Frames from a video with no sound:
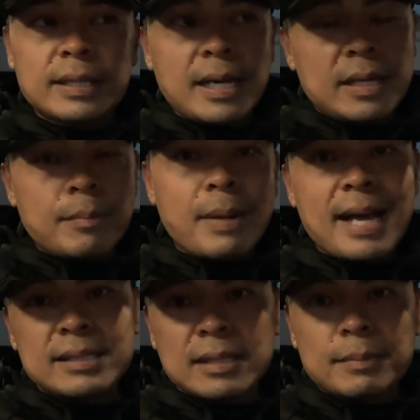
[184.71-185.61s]
Like they had to
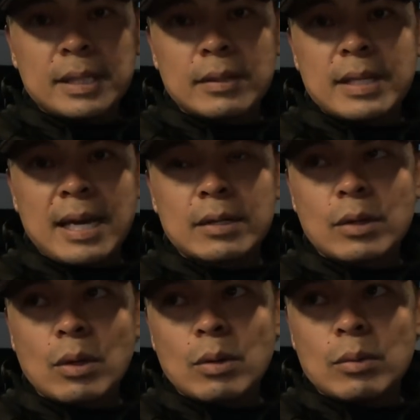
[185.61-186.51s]
buy something or they had to
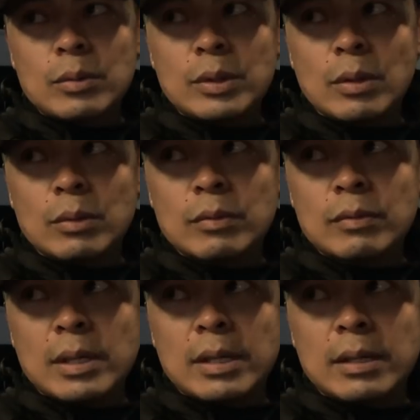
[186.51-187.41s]
go, you know,
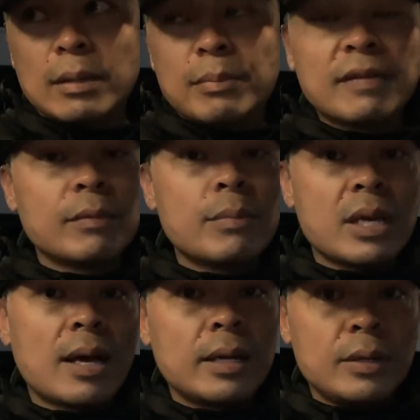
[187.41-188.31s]
above and
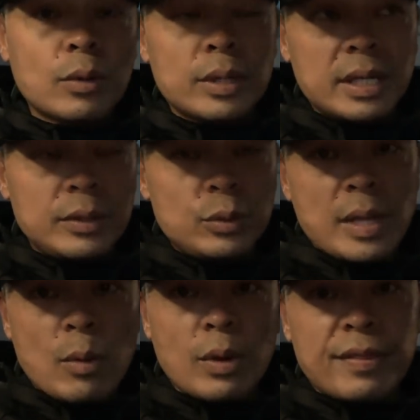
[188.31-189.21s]
beyond in order to do
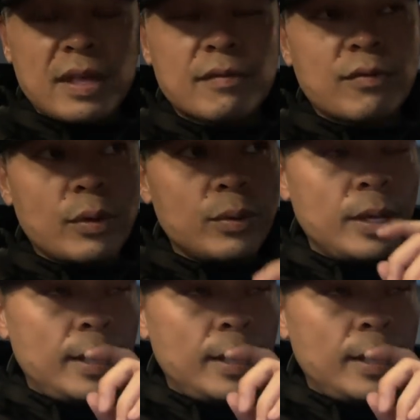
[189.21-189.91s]
that one thing for you.